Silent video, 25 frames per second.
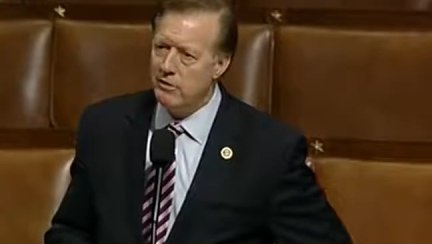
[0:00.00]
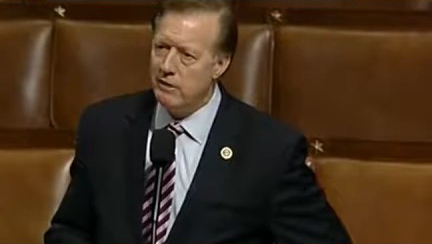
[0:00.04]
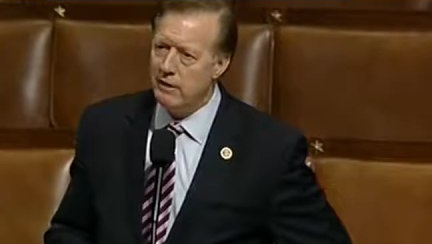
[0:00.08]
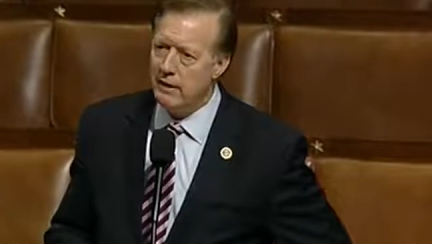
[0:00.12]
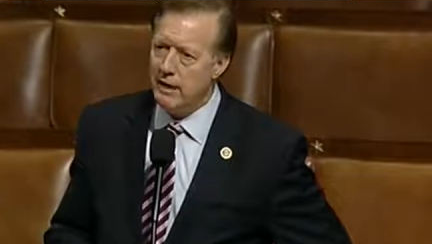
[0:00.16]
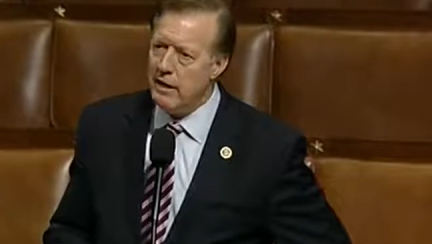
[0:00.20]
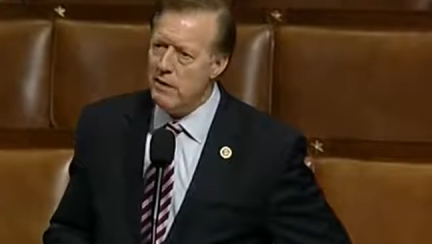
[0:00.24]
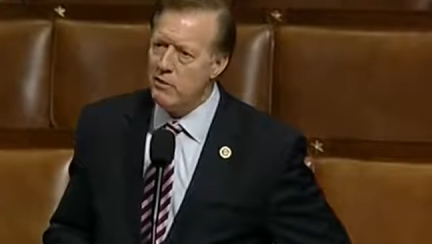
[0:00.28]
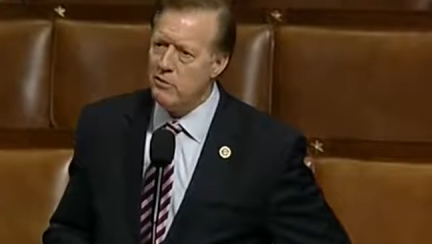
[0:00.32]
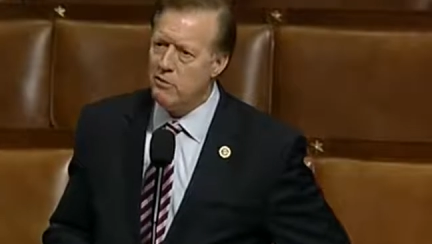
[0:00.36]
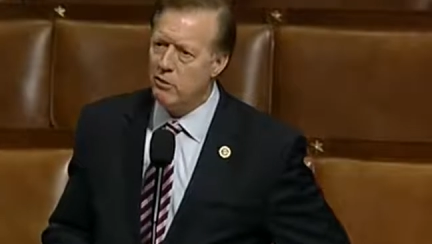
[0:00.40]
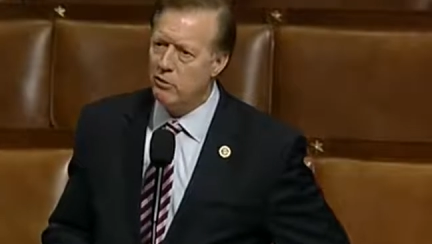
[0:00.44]

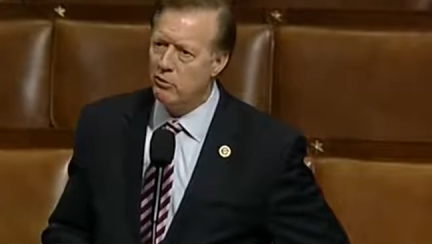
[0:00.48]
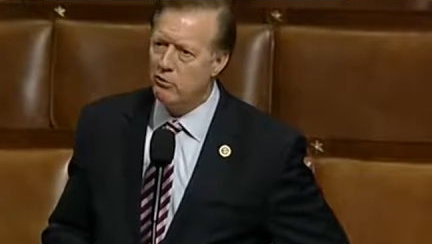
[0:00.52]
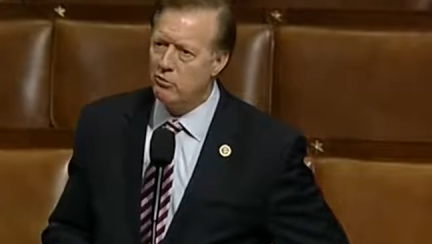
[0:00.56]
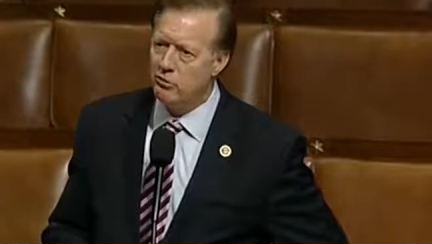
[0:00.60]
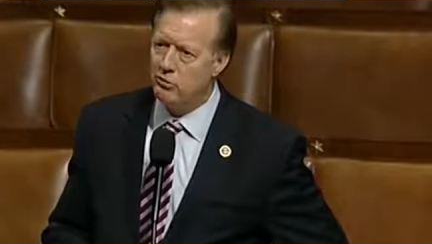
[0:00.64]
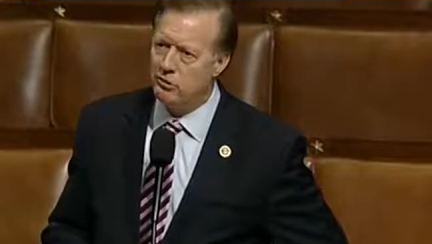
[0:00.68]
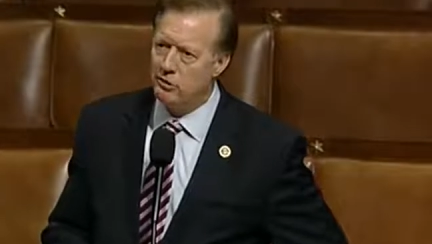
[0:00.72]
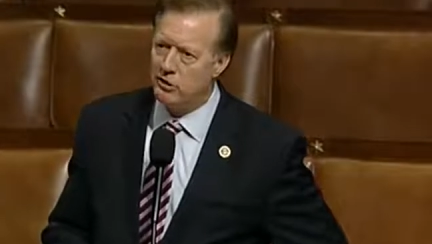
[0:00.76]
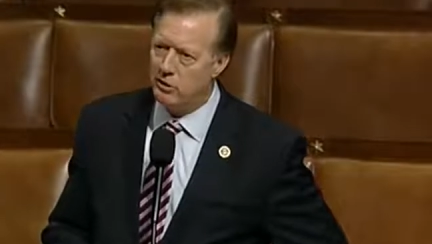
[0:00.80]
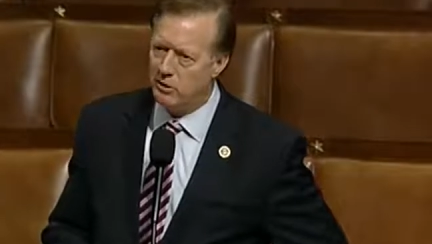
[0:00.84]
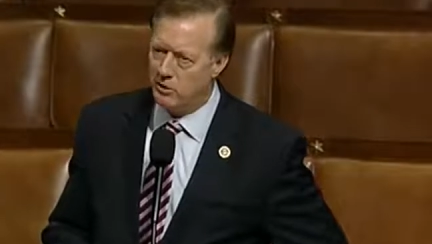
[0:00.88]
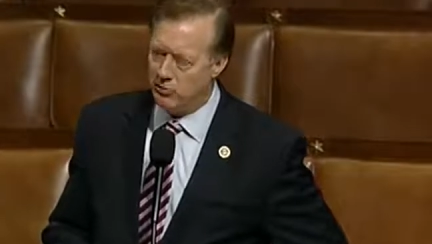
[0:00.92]
in those
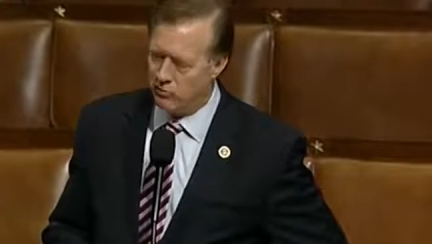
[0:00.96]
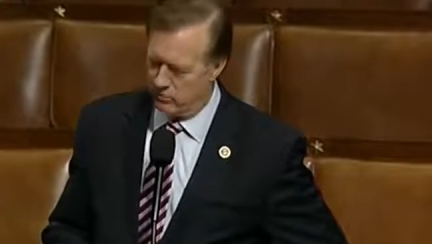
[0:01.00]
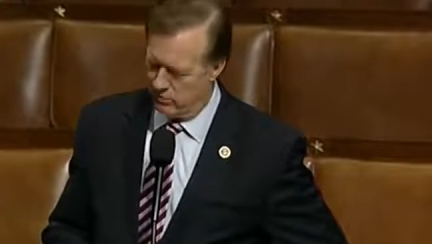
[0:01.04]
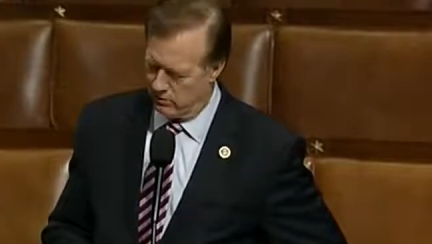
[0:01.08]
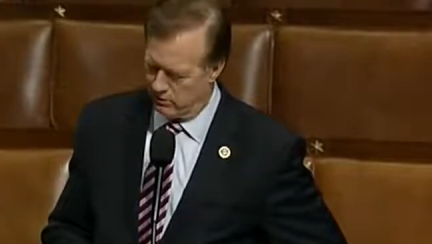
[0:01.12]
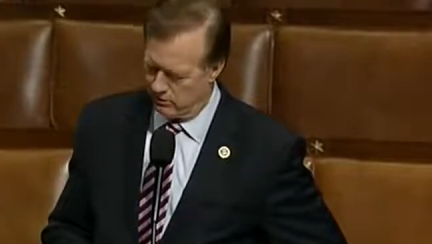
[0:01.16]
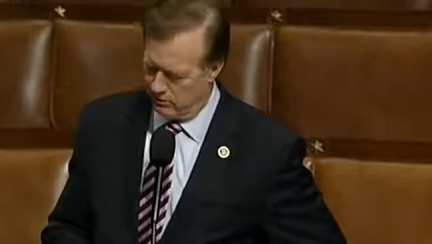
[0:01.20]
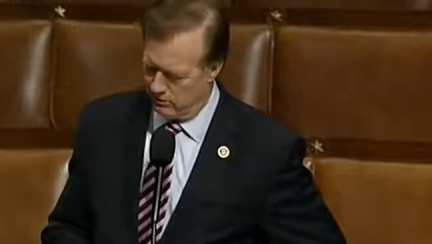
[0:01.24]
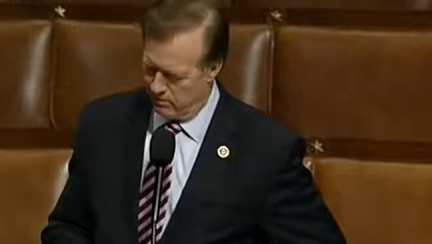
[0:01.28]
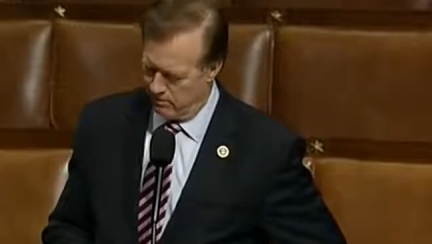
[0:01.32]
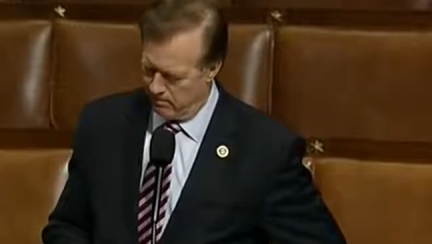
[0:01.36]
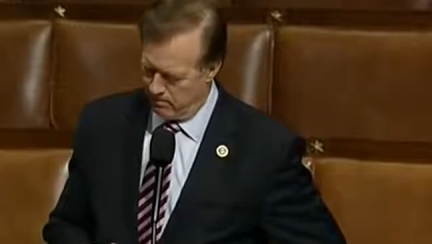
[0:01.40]

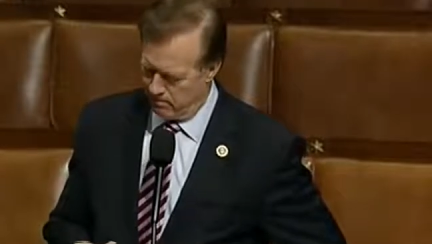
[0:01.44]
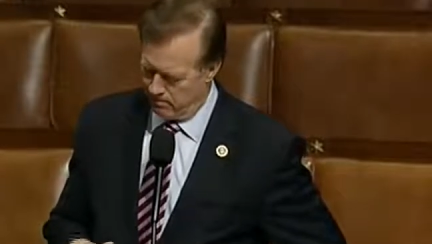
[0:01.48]
children.